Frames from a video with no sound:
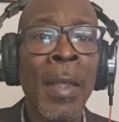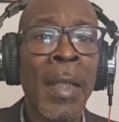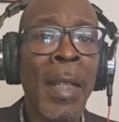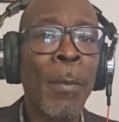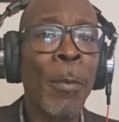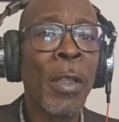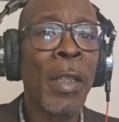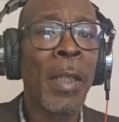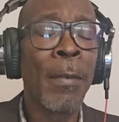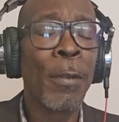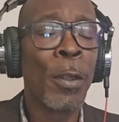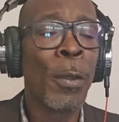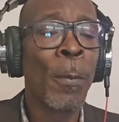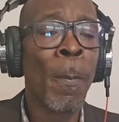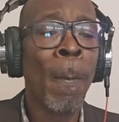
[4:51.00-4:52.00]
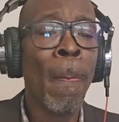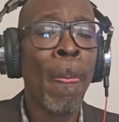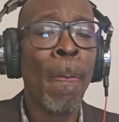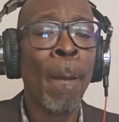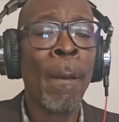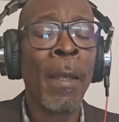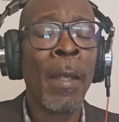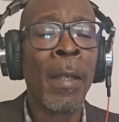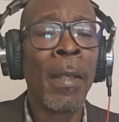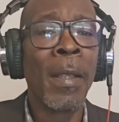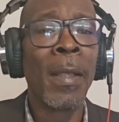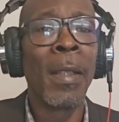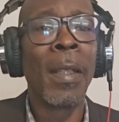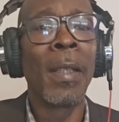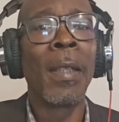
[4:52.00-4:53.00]
That would give you
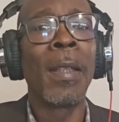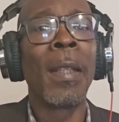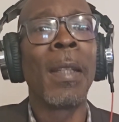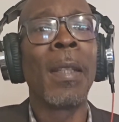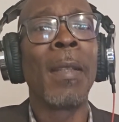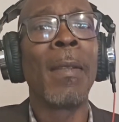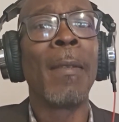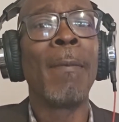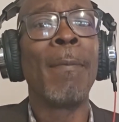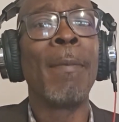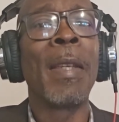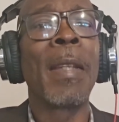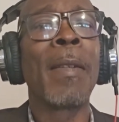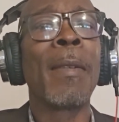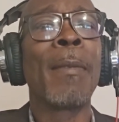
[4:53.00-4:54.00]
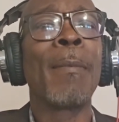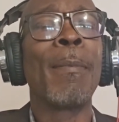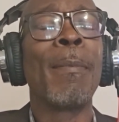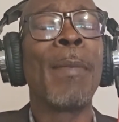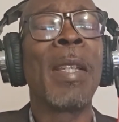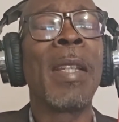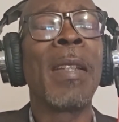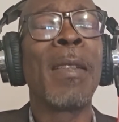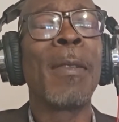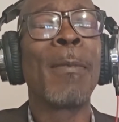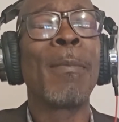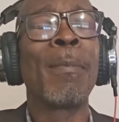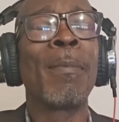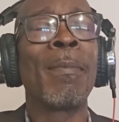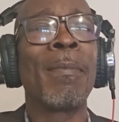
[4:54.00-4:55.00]
the
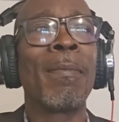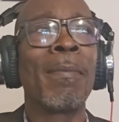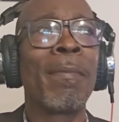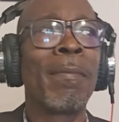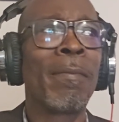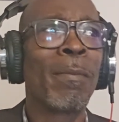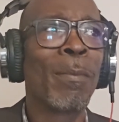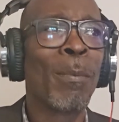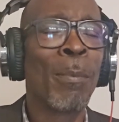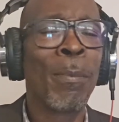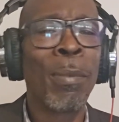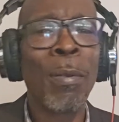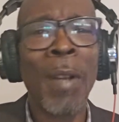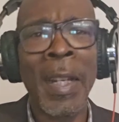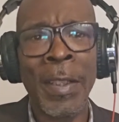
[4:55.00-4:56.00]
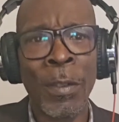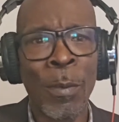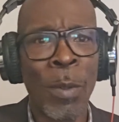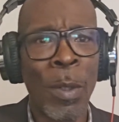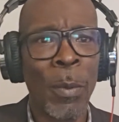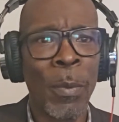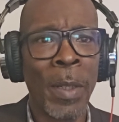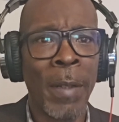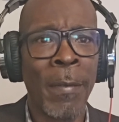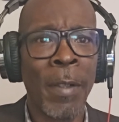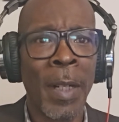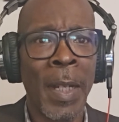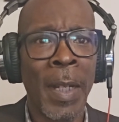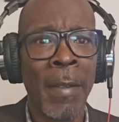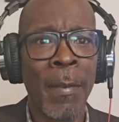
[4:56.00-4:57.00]
medium price quote there,
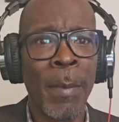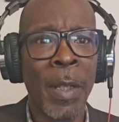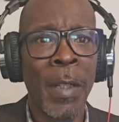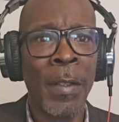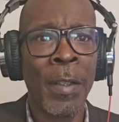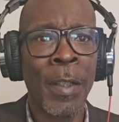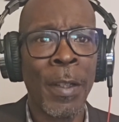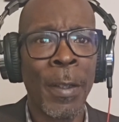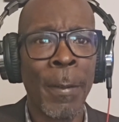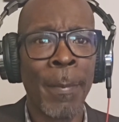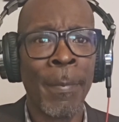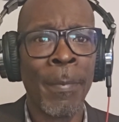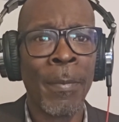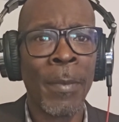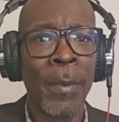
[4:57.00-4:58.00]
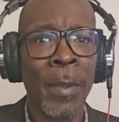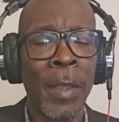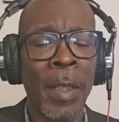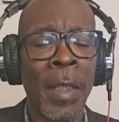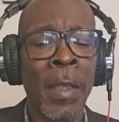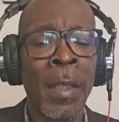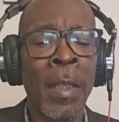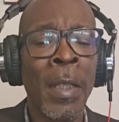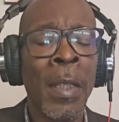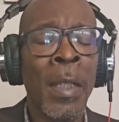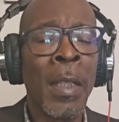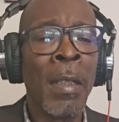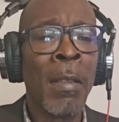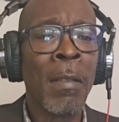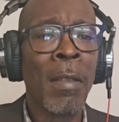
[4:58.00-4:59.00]
for lack of a better term. Okay,
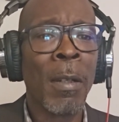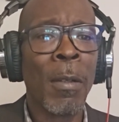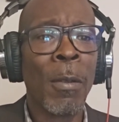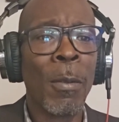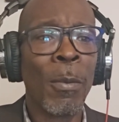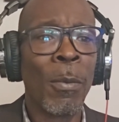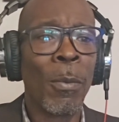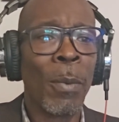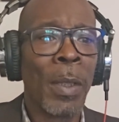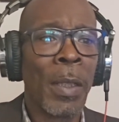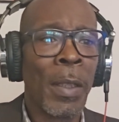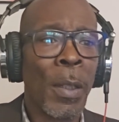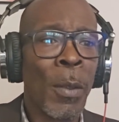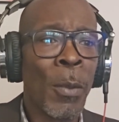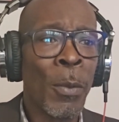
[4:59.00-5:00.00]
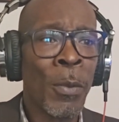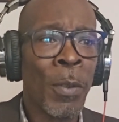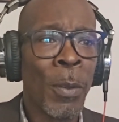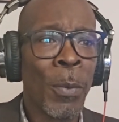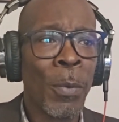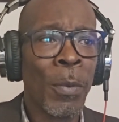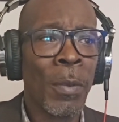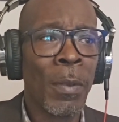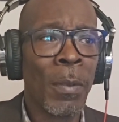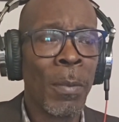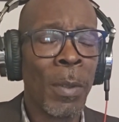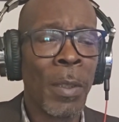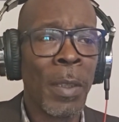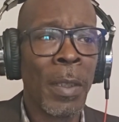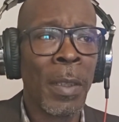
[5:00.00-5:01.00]
so with those suits,
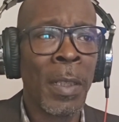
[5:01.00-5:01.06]
with the